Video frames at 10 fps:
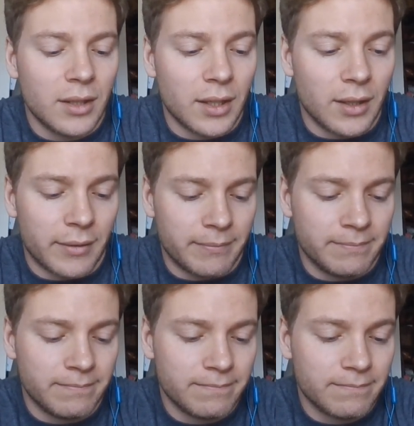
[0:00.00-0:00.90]

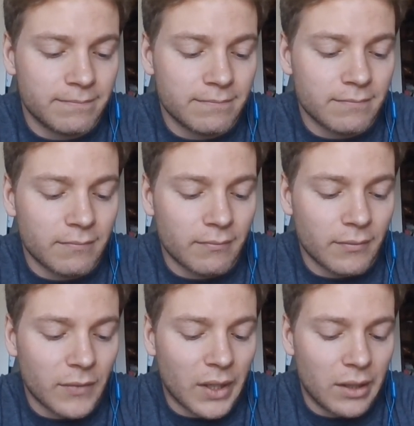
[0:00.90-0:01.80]
Um,
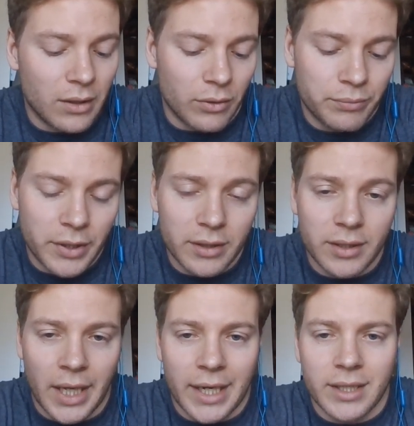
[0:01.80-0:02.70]

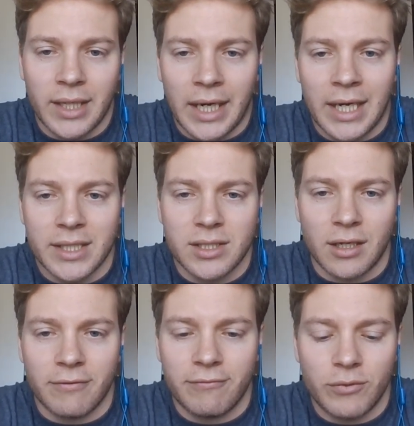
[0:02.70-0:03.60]
that kind of
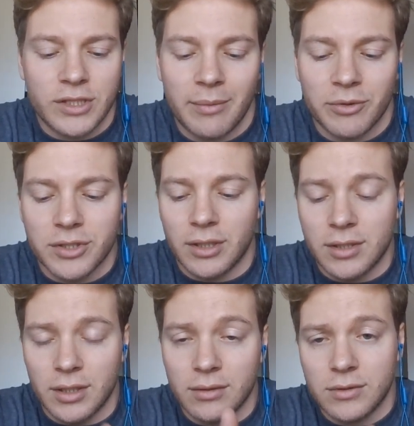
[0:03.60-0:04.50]
stuff was able to
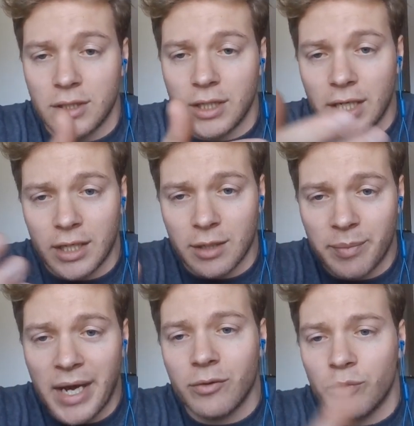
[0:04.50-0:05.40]
get into the
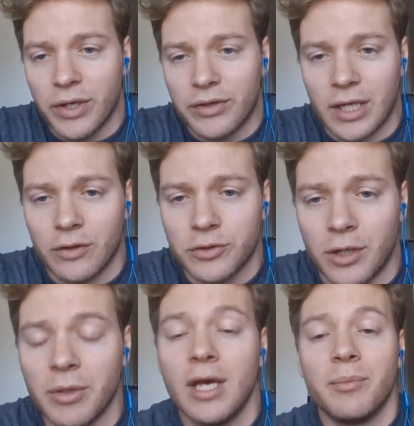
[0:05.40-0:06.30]
power with Donald
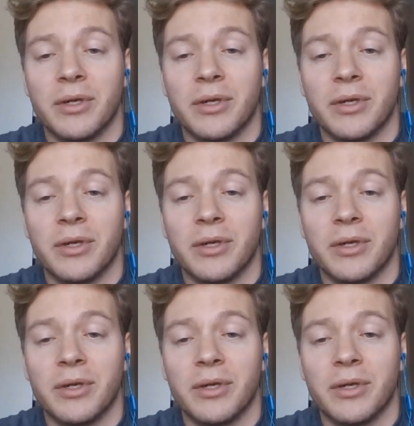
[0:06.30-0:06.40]
Trump.